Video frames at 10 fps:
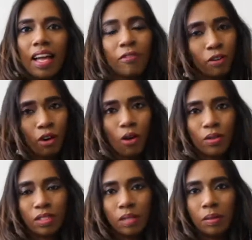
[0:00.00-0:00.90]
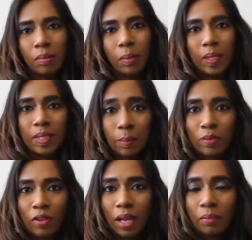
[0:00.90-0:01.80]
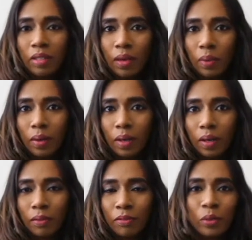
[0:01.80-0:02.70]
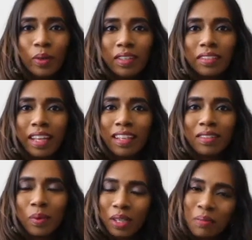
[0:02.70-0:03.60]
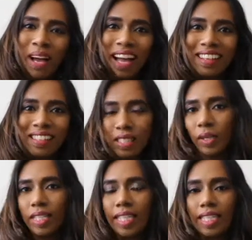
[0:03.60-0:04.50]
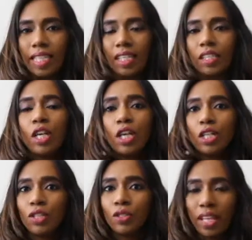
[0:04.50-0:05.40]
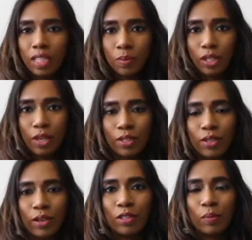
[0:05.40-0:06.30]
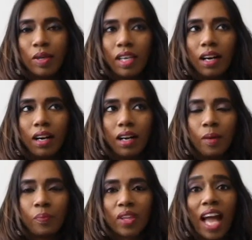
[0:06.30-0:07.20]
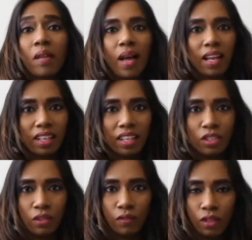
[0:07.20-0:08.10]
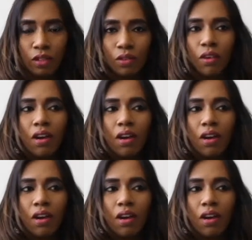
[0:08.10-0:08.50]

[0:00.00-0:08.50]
If you're already been a subscribed viewer, then welcome back. So let's get started. So today's video is going to be a handbag collection video.